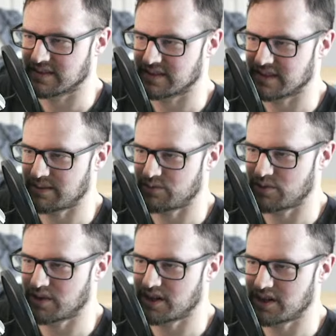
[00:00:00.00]
I'm
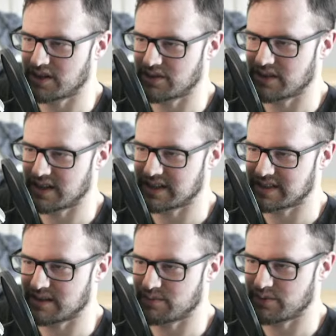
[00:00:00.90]
worried though that at
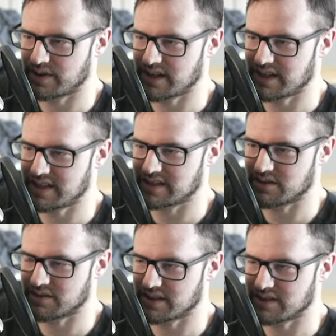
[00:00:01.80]
some point it is
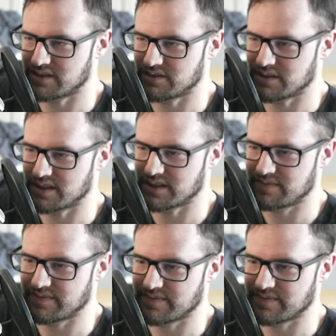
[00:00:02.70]
going to